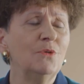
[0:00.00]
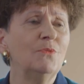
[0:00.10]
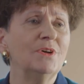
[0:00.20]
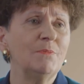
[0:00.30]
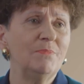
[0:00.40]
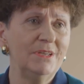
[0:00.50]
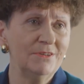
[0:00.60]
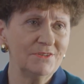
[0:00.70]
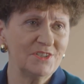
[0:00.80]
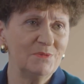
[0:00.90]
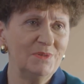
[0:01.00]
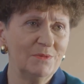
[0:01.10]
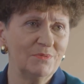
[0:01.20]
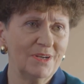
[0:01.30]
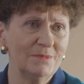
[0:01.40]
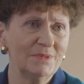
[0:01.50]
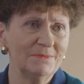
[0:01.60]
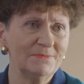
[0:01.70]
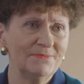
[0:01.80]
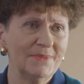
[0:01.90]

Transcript: what appears to be a problem.